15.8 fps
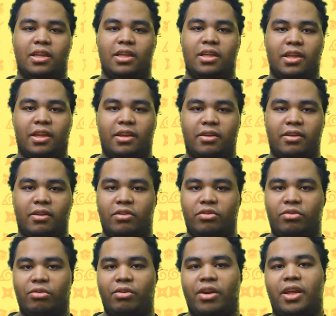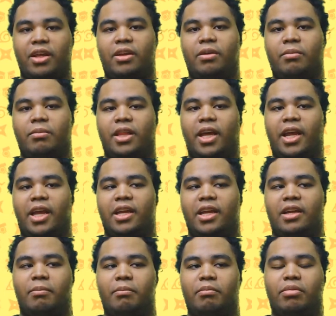he's just treating him like
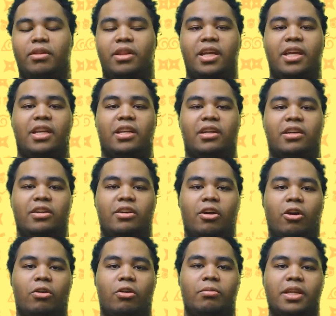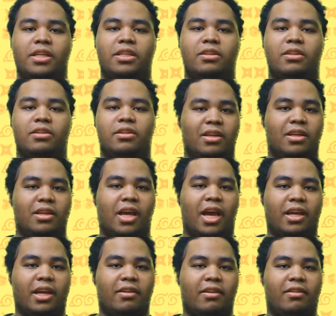complete garbage. I
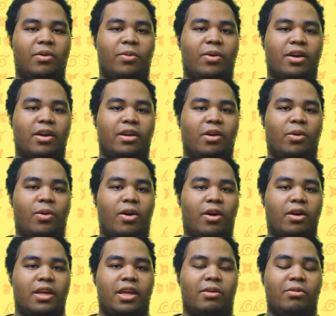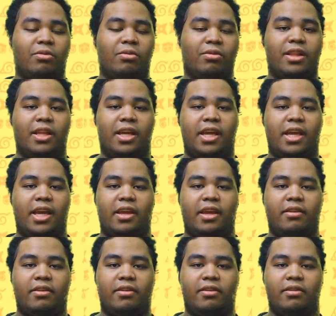could see why Kawaki really
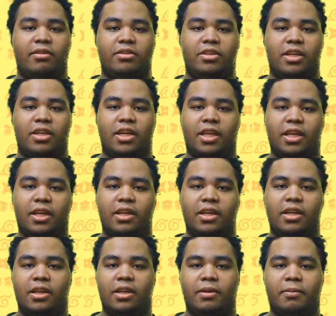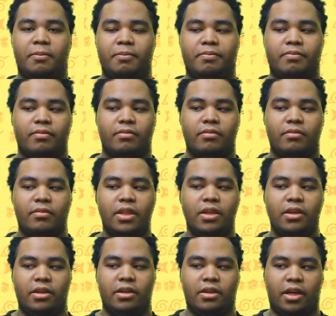hates Jigen,
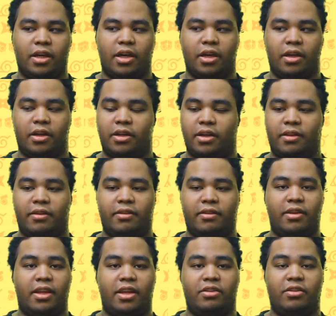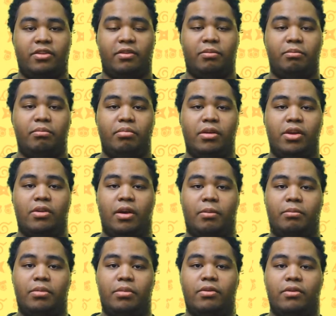because he just
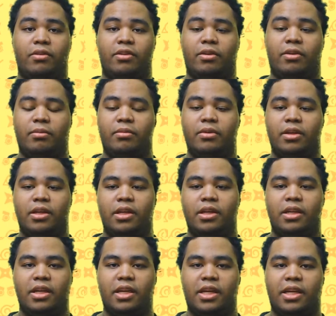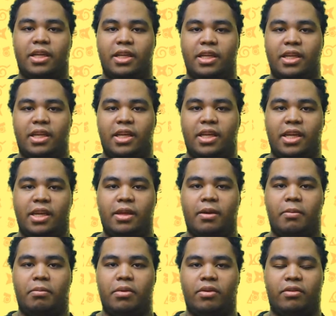abused him. And he
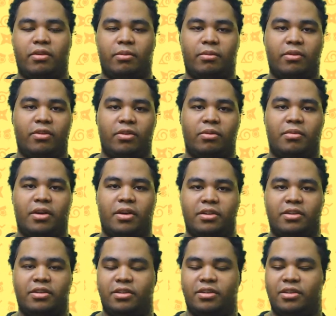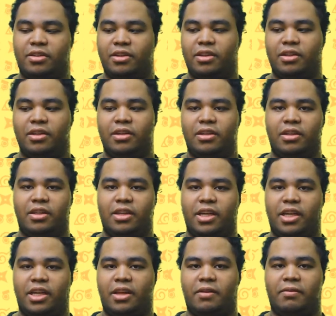abused him so much,
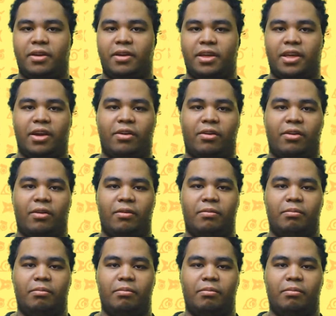he didn't even care